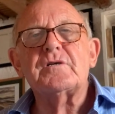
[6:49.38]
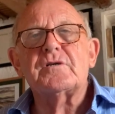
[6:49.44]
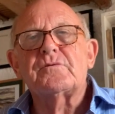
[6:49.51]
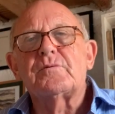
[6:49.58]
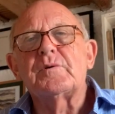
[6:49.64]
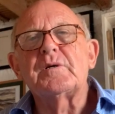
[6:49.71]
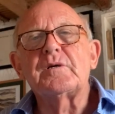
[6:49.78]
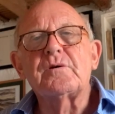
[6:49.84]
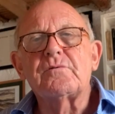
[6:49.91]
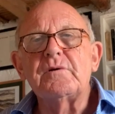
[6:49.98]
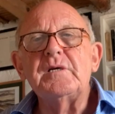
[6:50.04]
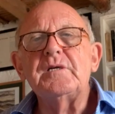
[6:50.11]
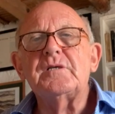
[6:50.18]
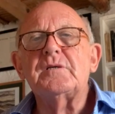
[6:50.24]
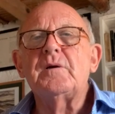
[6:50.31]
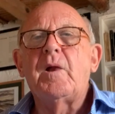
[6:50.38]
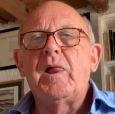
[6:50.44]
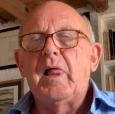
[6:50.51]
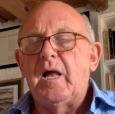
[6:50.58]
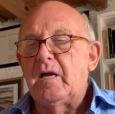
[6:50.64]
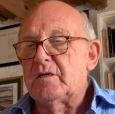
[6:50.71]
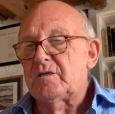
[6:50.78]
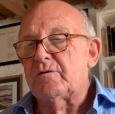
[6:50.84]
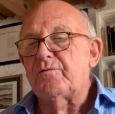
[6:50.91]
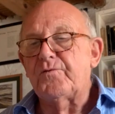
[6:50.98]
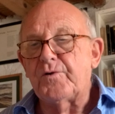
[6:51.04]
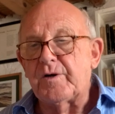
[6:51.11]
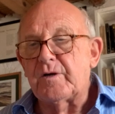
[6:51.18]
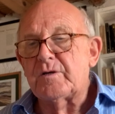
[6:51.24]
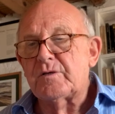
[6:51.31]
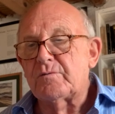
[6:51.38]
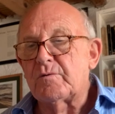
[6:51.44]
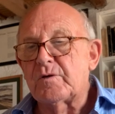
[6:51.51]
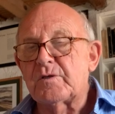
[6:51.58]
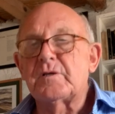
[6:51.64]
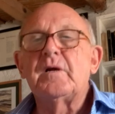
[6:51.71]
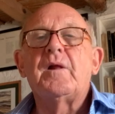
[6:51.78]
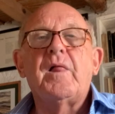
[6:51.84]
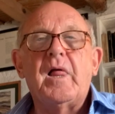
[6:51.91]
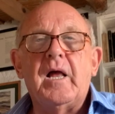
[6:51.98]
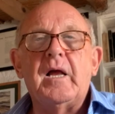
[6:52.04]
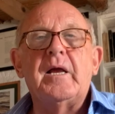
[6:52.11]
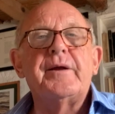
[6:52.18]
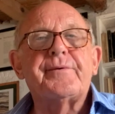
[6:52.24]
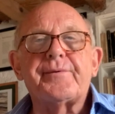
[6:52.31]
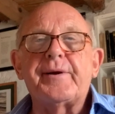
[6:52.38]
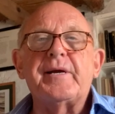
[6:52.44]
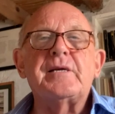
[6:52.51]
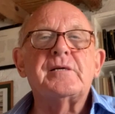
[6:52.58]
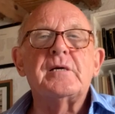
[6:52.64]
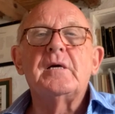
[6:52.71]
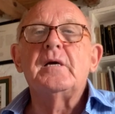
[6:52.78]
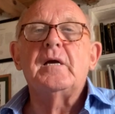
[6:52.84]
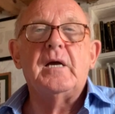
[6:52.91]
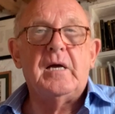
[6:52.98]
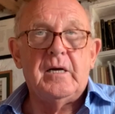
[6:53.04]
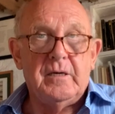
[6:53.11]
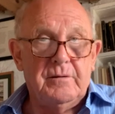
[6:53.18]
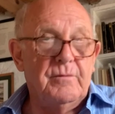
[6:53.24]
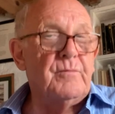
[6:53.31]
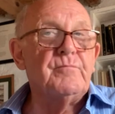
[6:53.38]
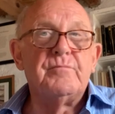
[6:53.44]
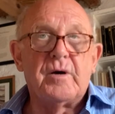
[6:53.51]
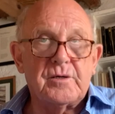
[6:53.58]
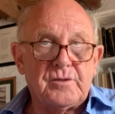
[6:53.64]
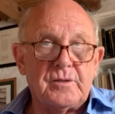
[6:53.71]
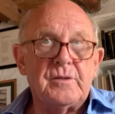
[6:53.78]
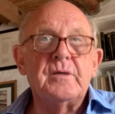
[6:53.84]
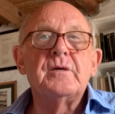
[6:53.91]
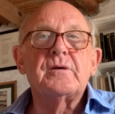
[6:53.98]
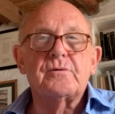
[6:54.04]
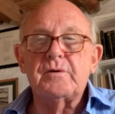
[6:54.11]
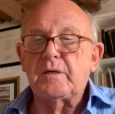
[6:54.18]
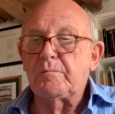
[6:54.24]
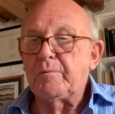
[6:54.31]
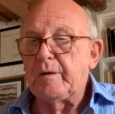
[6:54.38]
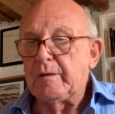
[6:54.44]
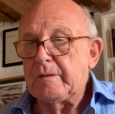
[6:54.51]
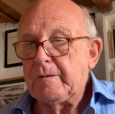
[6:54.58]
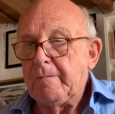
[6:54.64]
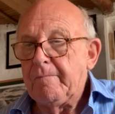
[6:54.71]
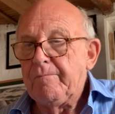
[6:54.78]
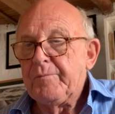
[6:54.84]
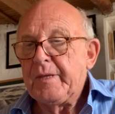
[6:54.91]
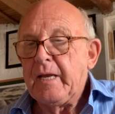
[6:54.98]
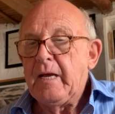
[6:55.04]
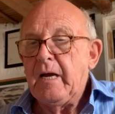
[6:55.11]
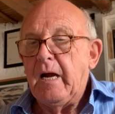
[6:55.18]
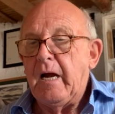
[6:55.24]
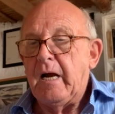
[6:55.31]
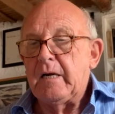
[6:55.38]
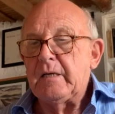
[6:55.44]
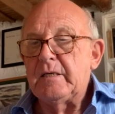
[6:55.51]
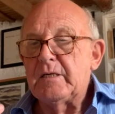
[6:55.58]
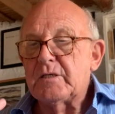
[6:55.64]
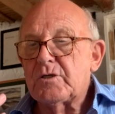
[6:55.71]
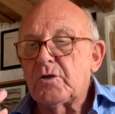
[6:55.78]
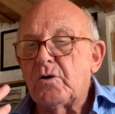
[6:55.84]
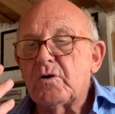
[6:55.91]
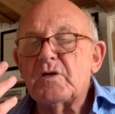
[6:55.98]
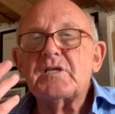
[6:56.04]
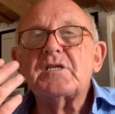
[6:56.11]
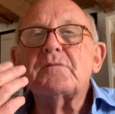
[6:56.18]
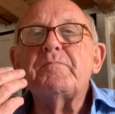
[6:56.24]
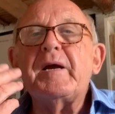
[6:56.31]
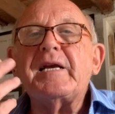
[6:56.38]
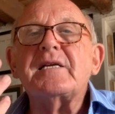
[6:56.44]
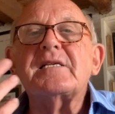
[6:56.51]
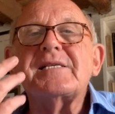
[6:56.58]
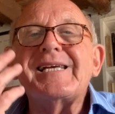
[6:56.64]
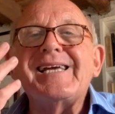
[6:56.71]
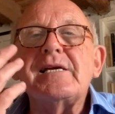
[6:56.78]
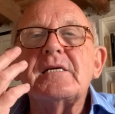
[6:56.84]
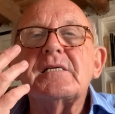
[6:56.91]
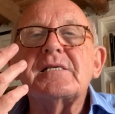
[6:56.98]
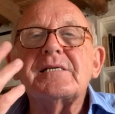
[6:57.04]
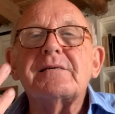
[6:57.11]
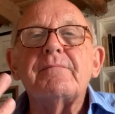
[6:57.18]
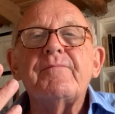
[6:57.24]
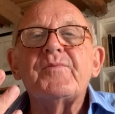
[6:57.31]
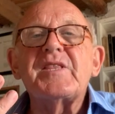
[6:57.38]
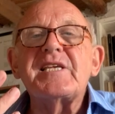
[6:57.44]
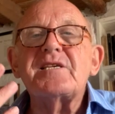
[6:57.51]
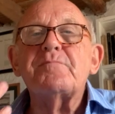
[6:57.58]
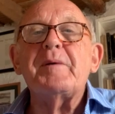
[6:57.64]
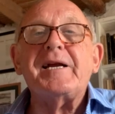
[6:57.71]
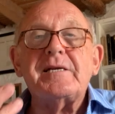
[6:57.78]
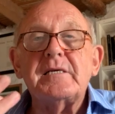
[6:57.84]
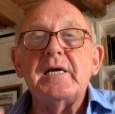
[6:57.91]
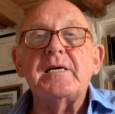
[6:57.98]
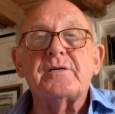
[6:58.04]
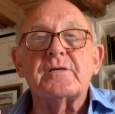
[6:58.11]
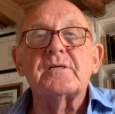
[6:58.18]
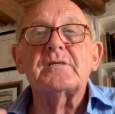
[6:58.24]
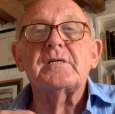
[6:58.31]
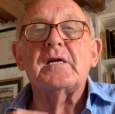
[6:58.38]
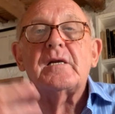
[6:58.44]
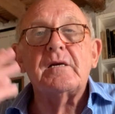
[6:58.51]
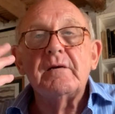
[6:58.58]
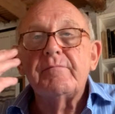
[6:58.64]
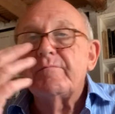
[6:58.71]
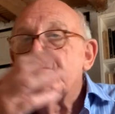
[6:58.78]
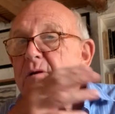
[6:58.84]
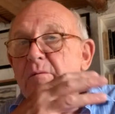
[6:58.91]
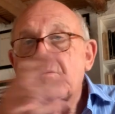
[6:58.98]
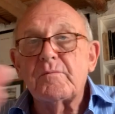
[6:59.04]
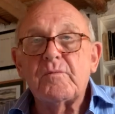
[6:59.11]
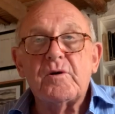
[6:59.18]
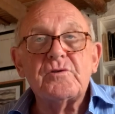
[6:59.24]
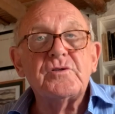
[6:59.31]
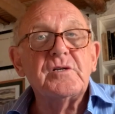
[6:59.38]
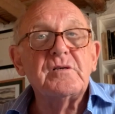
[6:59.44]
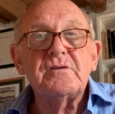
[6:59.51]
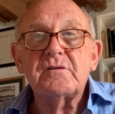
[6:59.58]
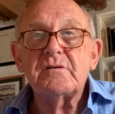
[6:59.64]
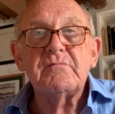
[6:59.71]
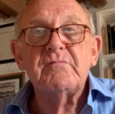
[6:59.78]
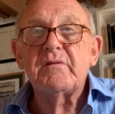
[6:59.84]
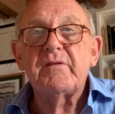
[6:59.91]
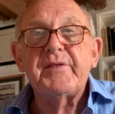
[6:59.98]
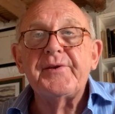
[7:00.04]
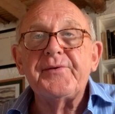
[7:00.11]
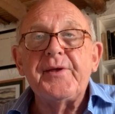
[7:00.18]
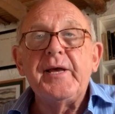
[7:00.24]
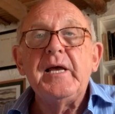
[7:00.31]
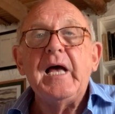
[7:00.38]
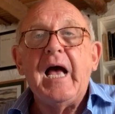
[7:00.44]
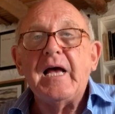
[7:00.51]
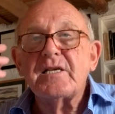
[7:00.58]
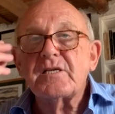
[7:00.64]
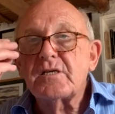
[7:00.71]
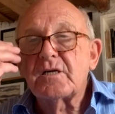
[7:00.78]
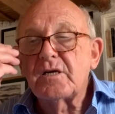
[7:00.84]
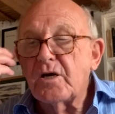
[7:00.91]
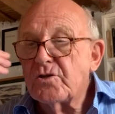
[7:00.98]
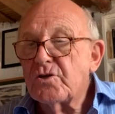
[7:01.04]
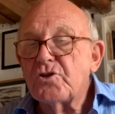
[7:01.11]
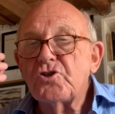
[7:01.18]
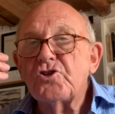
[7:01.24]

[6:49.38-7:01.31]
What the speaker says: because we're in Greece, and Sepphoris was a great modern Greek poet. And he saw spectators, that people watching the thing, as gutted